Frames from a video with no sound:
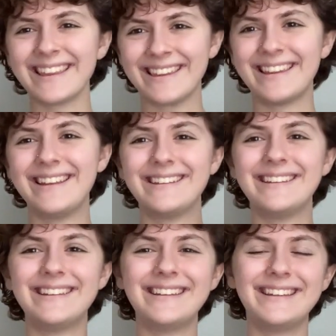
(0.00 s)

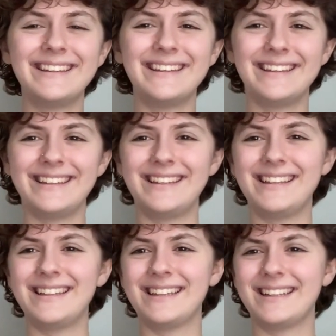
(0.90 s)

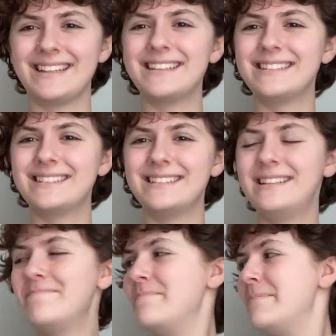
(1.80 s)

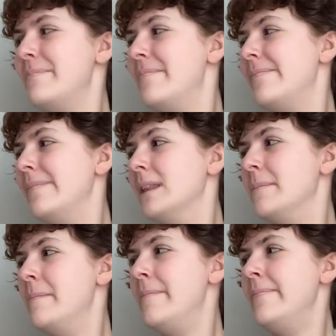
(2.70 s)

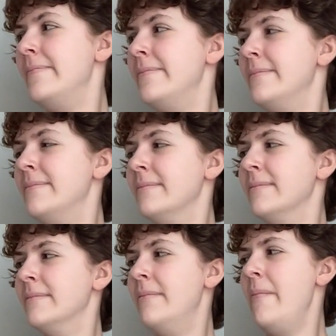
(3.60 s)

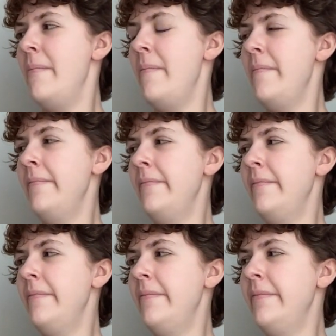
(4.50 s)

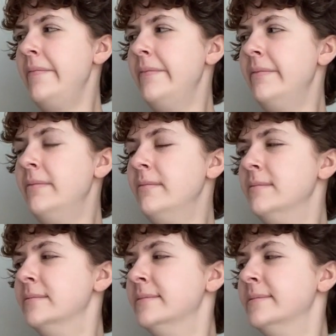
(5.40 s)

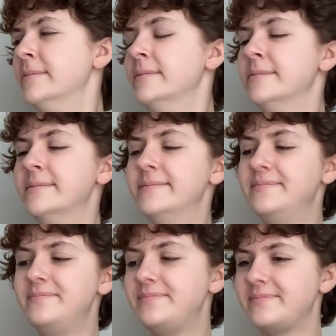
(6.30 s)

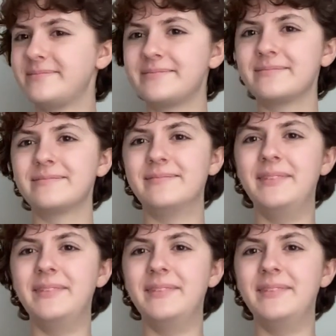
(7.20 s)
No words are spoken by the person on screen.